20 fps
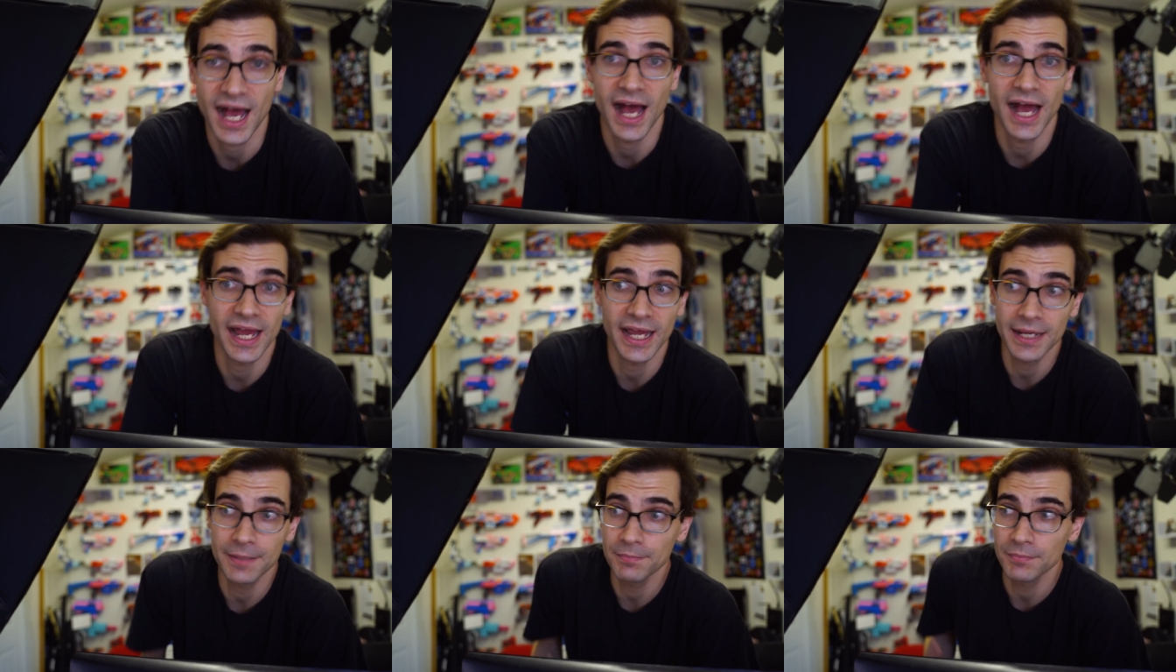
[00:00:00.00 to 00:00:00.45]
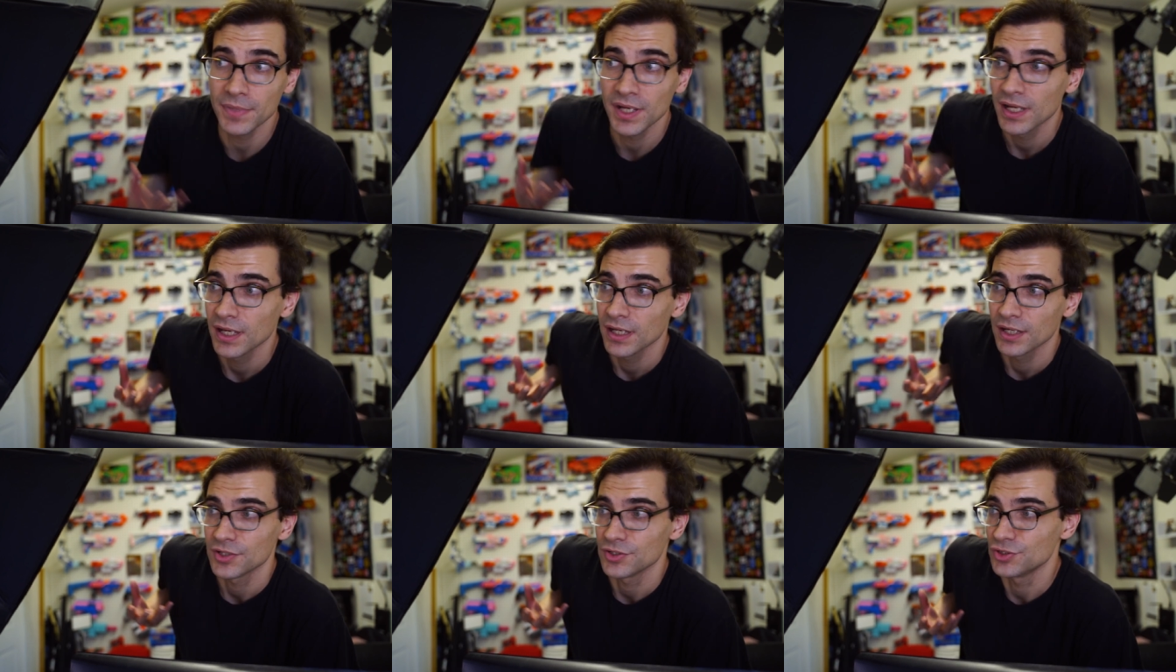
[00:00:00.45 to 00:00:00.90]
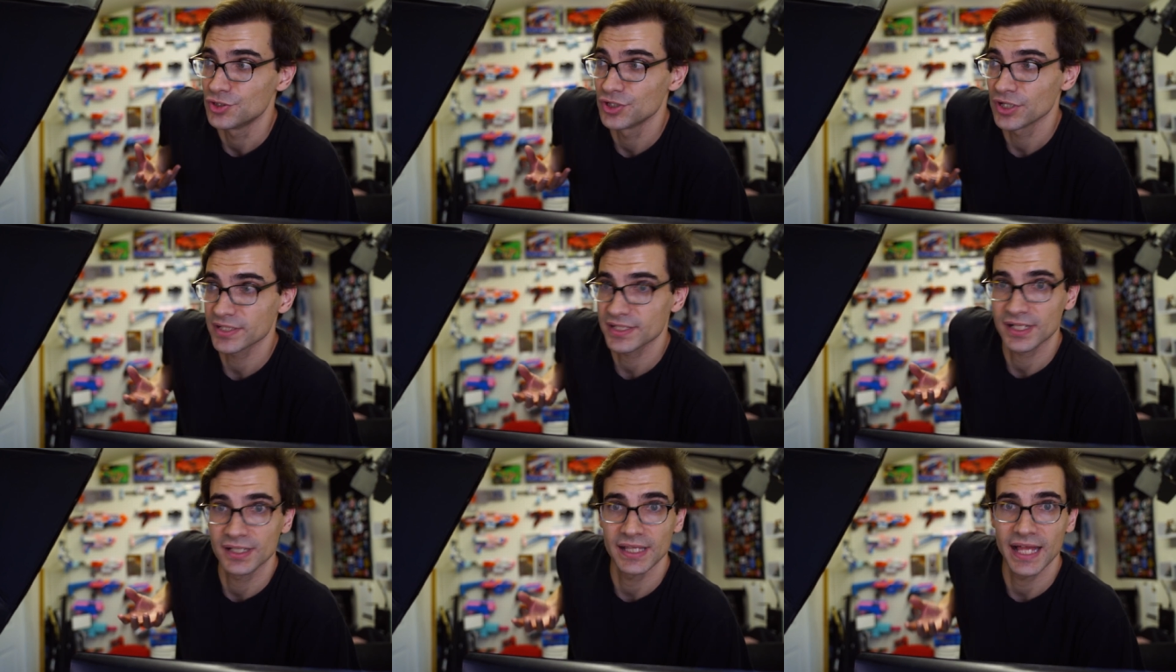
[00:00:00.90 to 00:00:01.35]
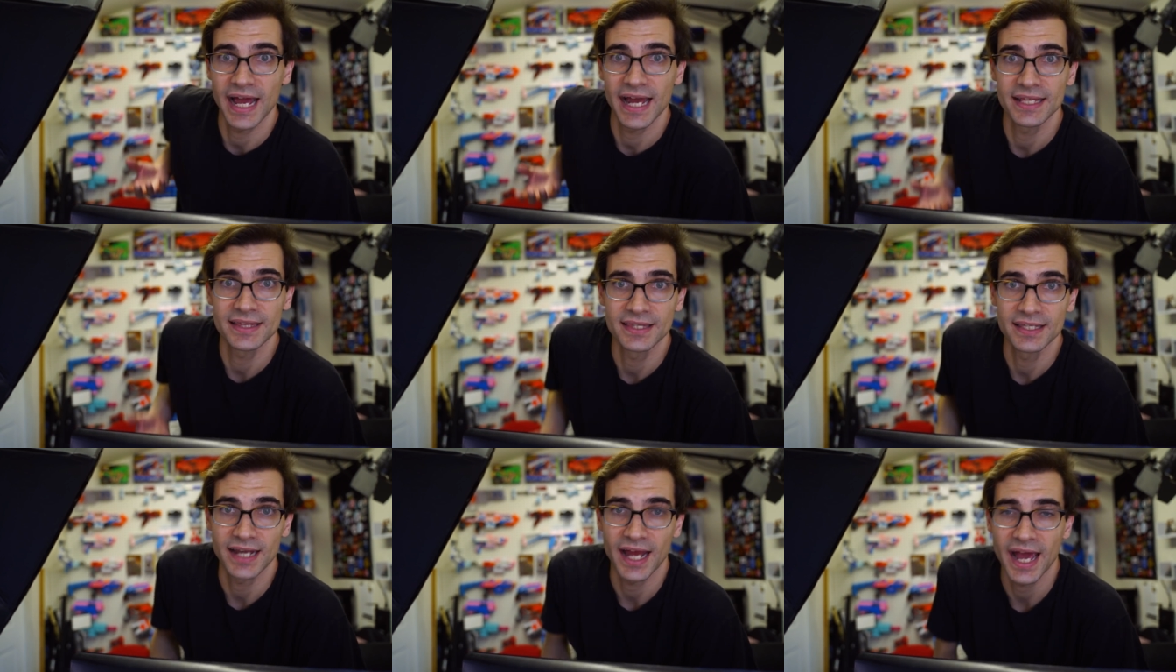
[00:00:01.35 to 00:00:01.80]
I'm just
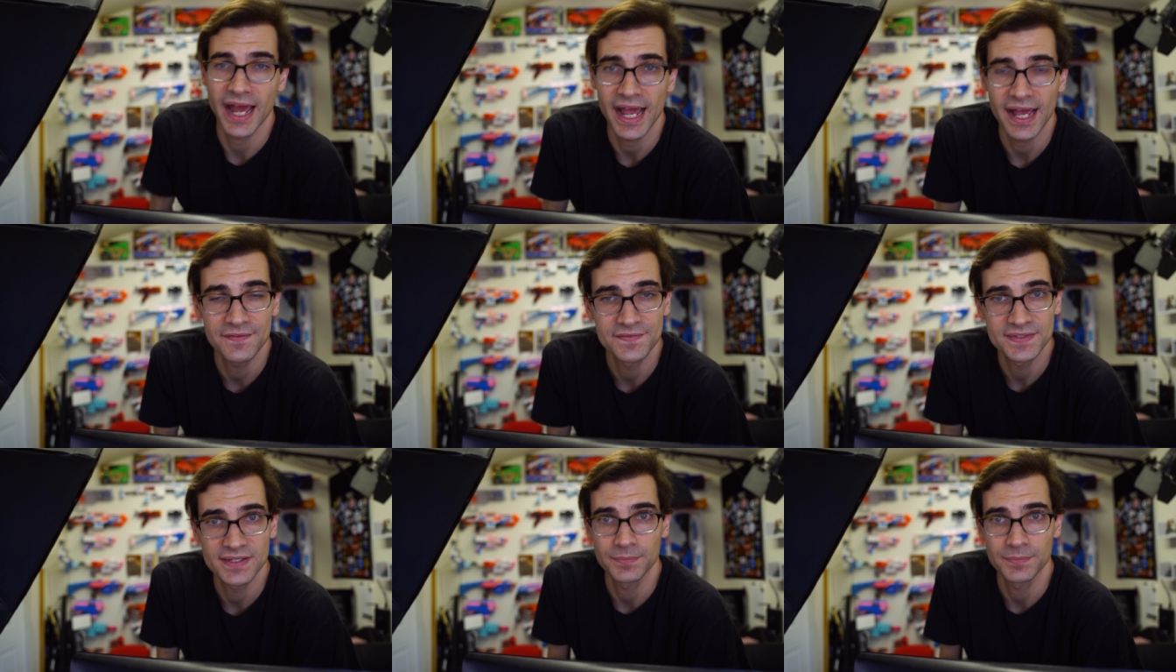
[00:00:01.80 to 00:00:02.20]
glad that I have